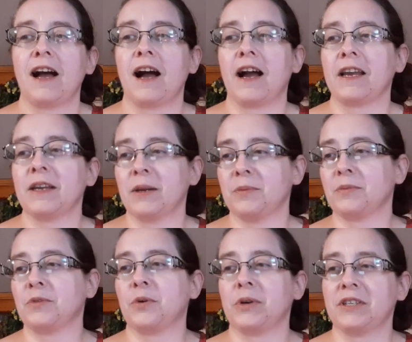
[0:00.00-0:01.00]
I
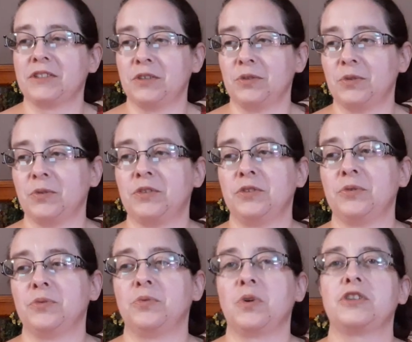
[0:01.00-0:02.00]
am going to
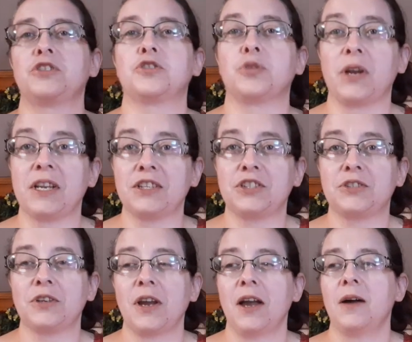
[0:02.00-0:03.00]
do Trench